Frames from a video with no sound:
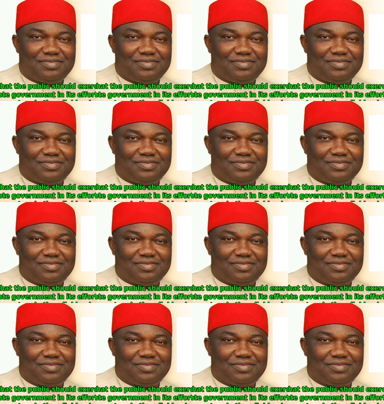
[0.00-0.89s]

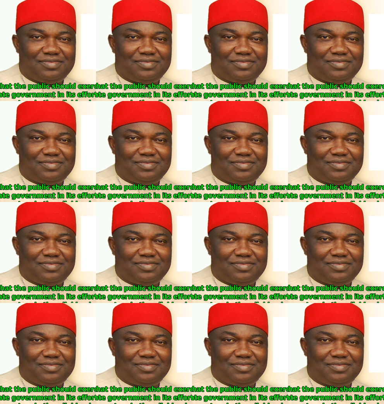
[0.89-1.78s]

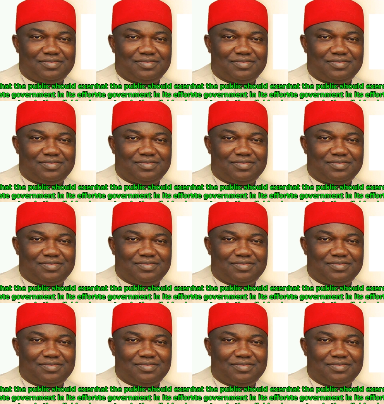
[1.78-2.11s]
No one is speaking in this clip.